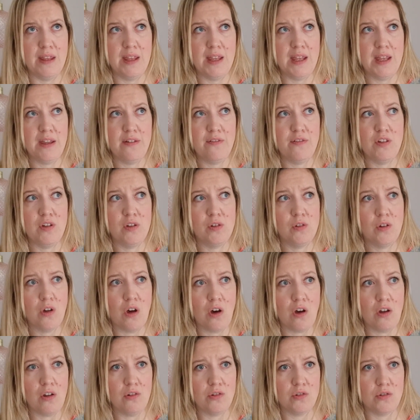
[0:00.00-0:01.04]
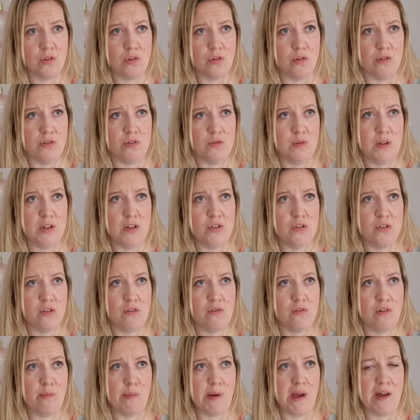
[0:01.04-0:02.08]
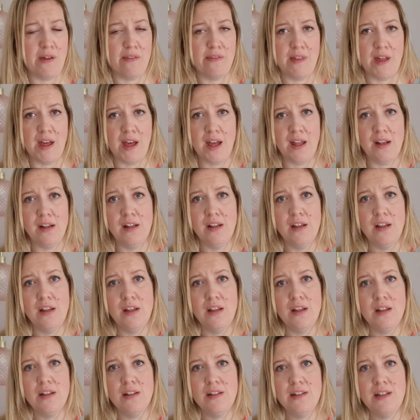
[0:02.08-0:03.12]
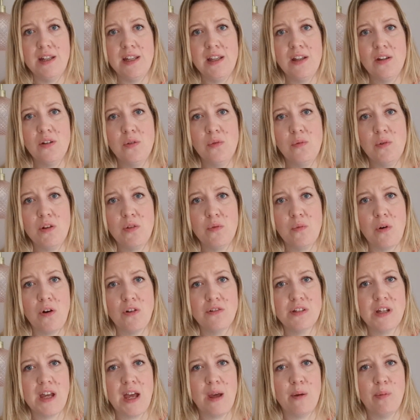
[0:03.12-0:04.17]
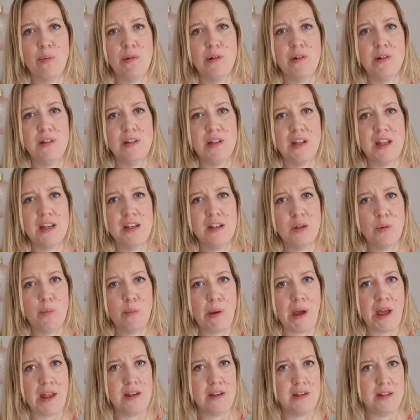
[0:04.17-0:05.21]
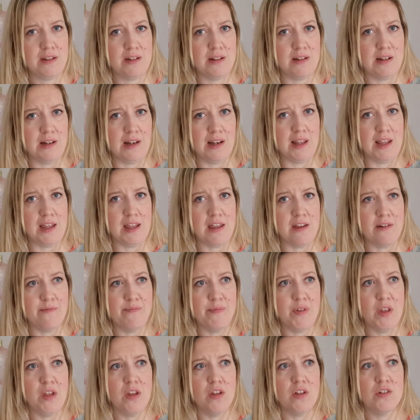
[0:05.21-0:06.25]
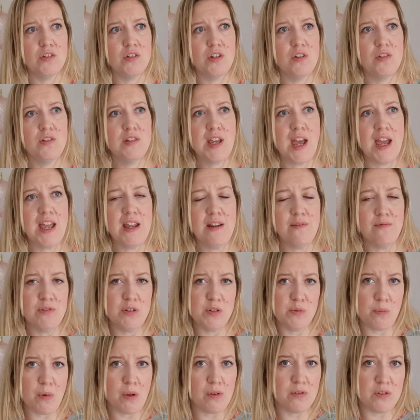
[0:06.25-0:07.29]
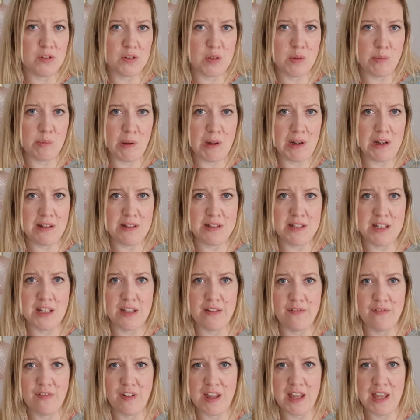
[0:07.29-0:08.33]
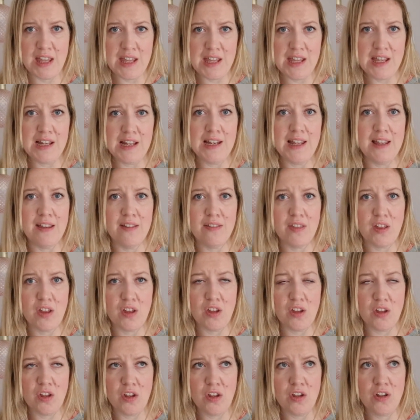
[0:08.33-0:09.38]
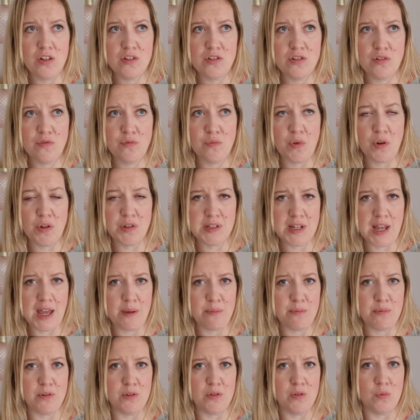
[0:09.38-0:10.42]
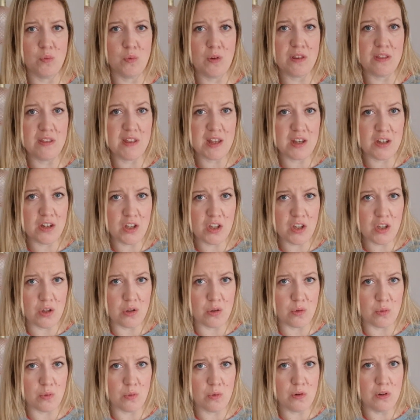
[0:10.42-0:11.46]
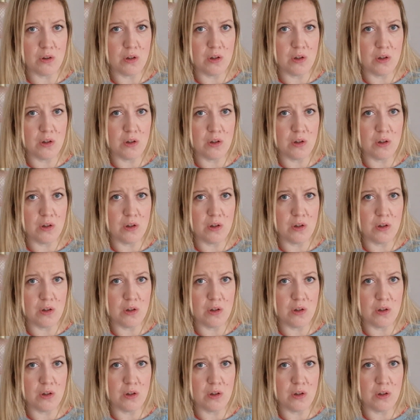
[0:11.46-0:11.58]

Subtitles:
If you can't talk to each other about that, deal with what's happened independently. So take responsibility for healing the hurt of what's happened within you,